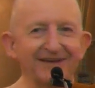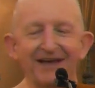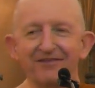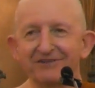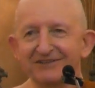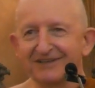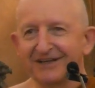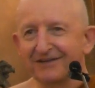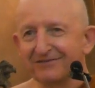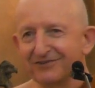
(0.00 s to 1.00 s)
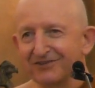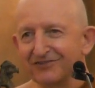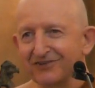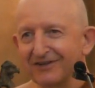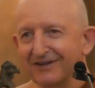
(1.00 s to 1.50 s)
gathering together for
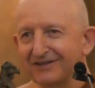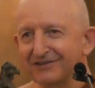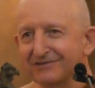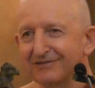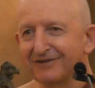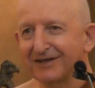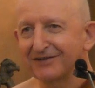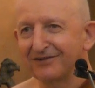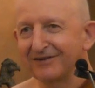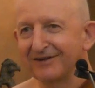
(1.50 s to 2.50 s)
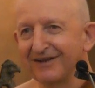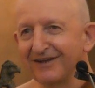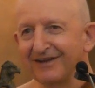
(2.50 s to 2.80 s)
this Sunday to reflect on